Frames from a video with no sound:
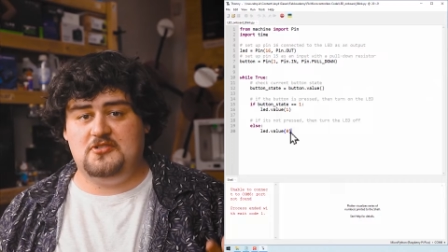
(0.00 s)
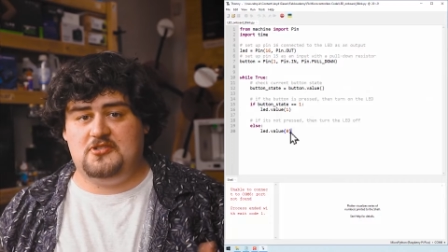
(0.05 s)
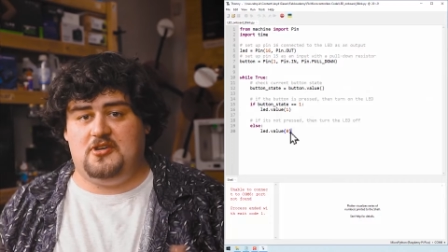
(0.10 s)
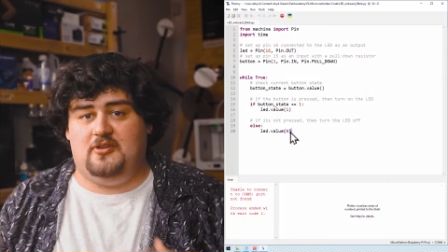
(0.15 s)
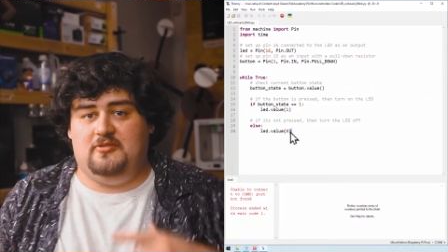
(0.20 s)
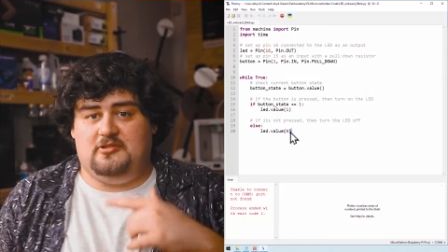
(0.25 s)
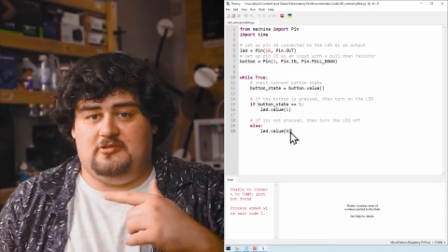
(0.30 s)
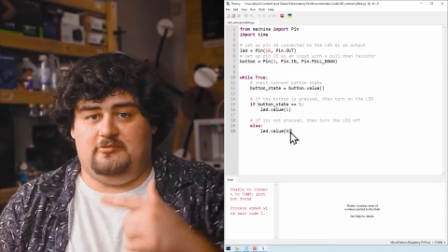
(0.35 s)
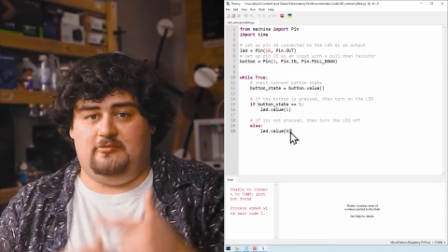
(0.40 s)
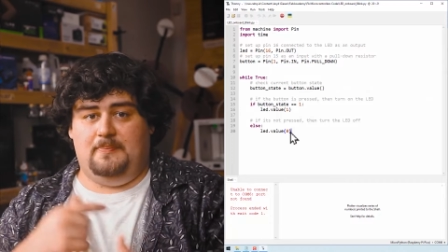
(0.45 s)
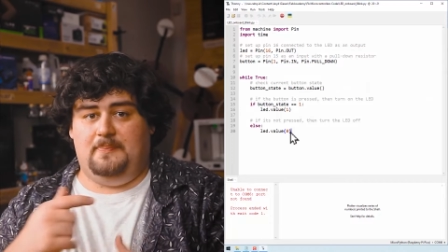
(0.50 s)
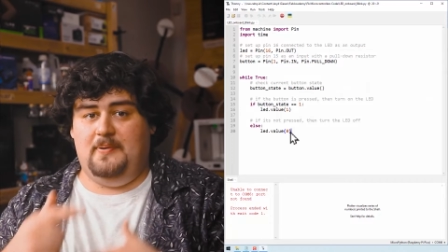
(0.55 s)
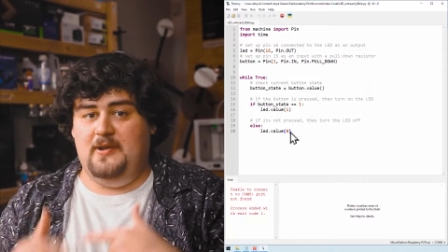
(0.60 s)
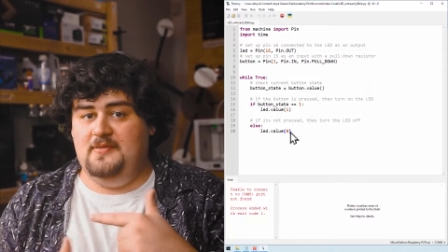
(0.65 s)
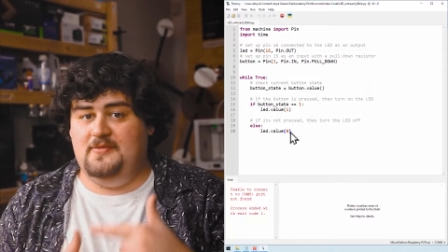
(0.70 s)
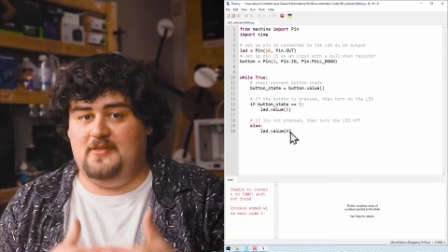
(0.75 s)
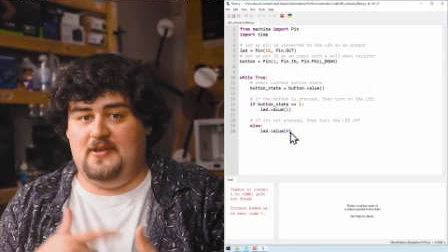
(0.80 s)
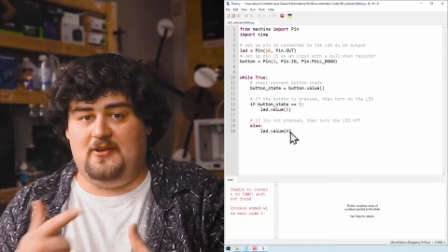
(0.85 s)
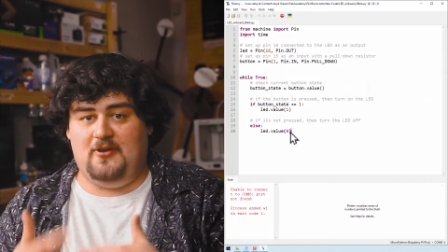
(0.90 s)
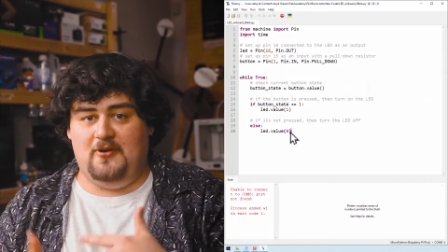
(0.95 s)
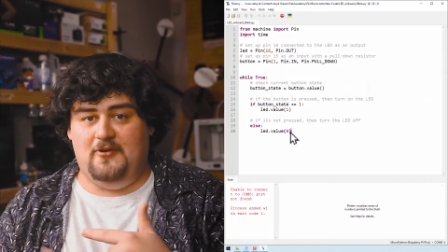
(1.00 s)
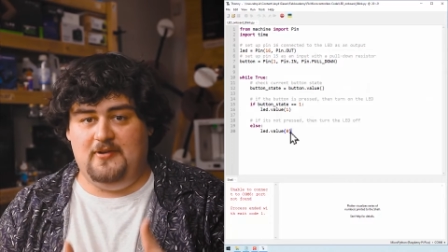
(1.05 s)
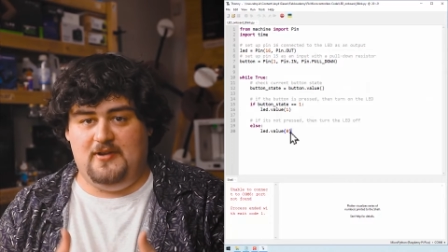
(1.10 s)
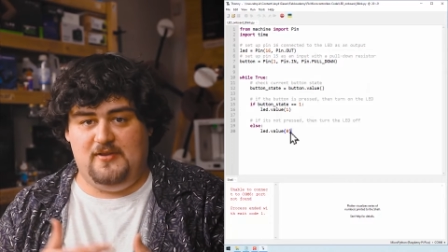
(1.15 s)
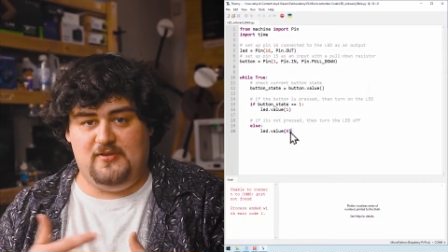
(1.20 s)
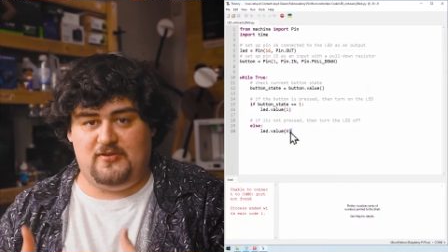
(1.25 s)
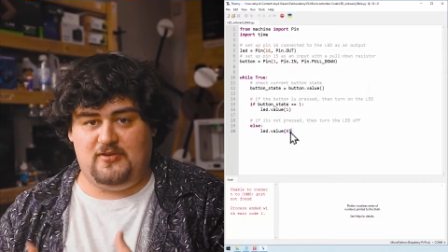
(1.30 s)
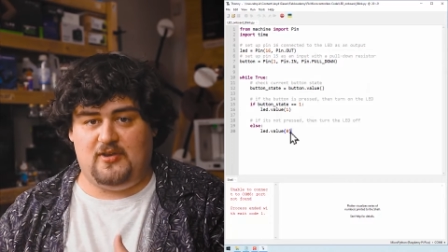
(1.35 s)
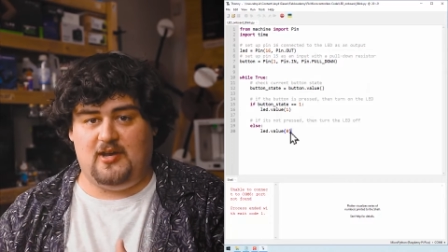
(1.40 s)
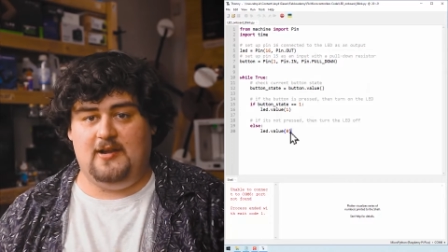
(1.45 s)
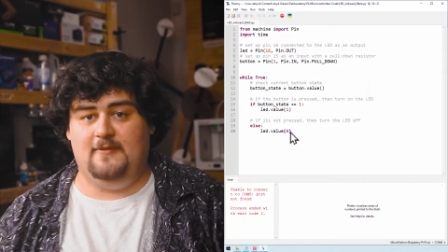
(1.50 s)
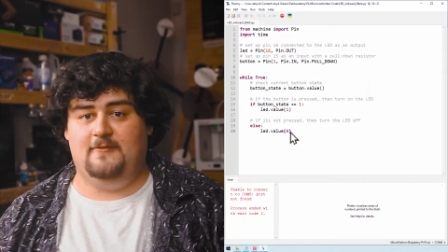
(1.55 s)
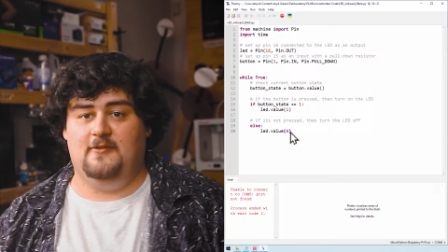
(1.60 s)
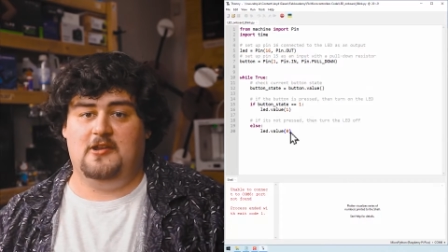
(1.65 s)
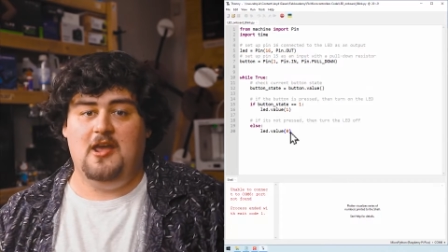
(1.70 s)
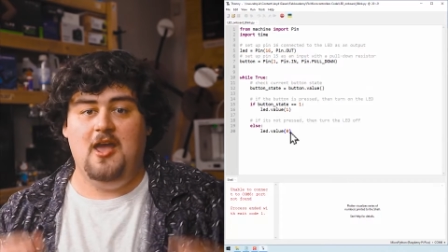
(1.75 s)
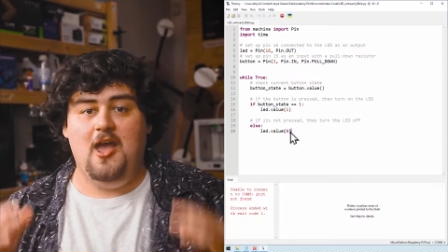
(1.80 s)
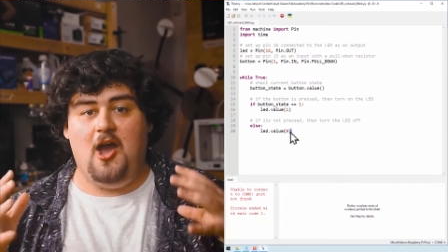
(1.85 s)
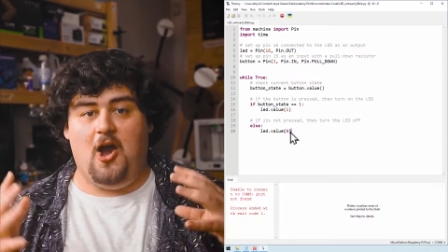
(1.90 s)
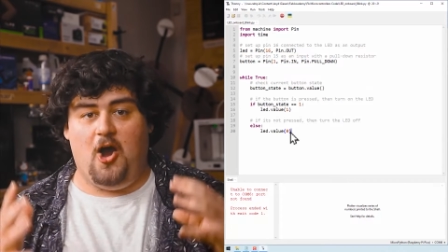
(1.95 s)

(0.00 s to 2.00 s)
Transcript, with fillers: just going to repeat the code inside of it